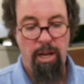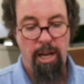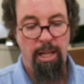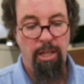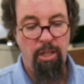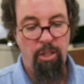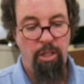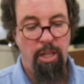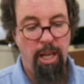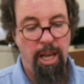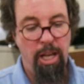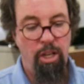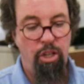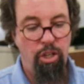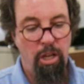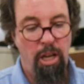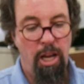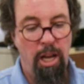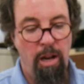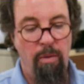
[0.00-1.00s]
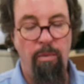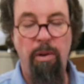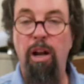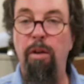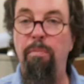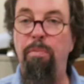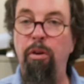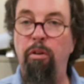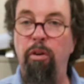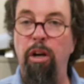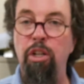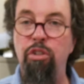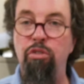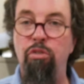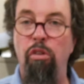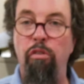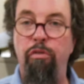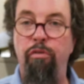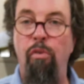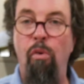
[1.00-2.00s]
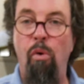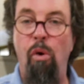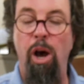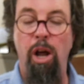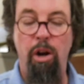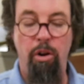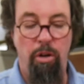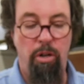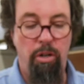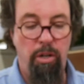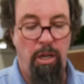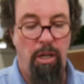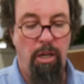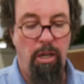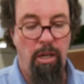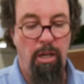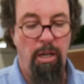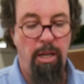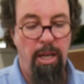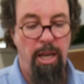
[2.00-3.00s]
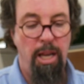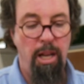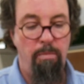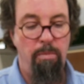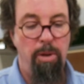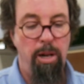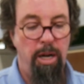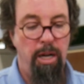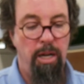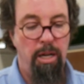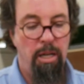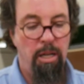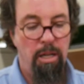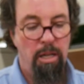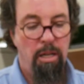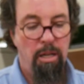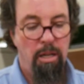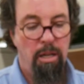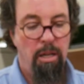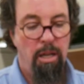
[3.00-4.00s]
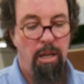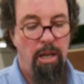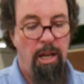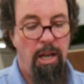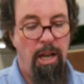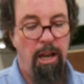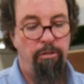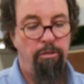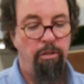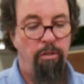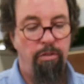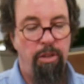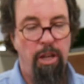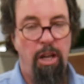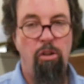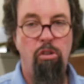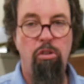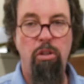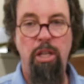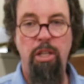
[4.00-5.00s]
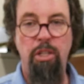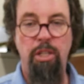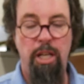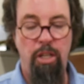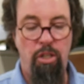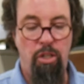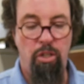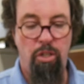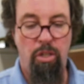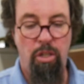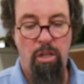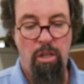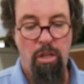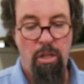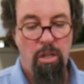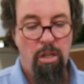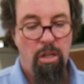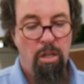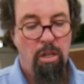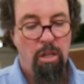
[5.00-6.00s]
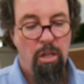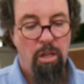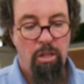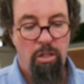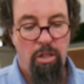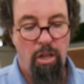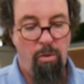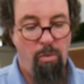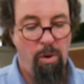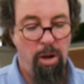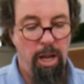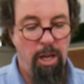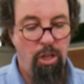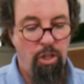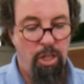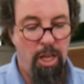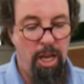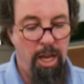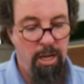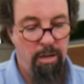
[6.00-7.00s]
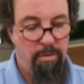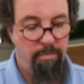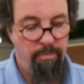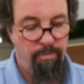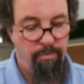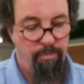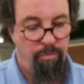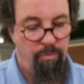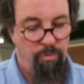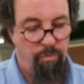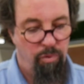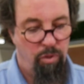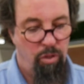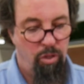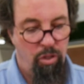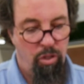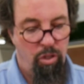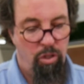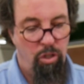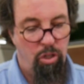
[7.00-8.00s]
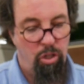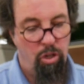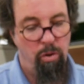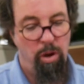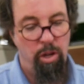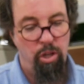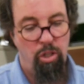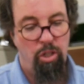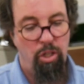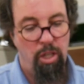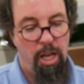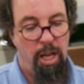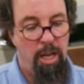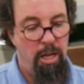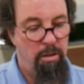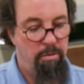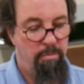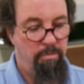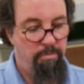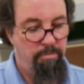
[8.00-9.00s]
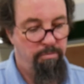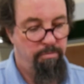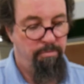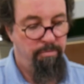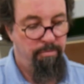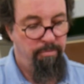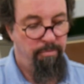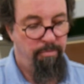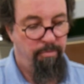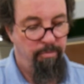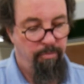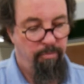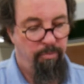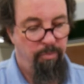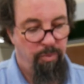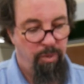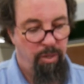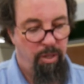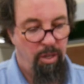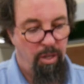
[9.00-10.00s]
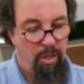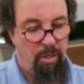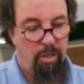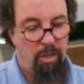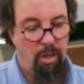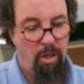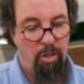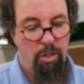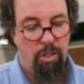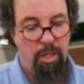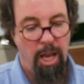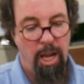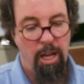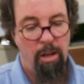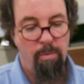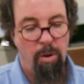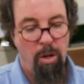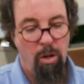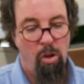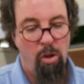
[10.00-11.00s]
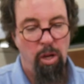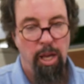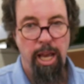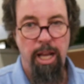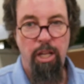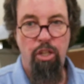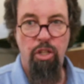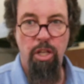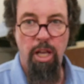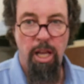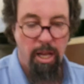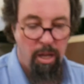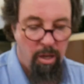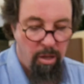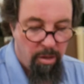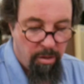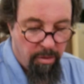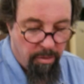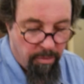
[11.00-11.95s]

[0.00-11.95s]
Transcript: this stage, and I'm going to progress to a 400 in a minute after I've done all these edges. So one edge done, two edges done. So starting on a long edge now.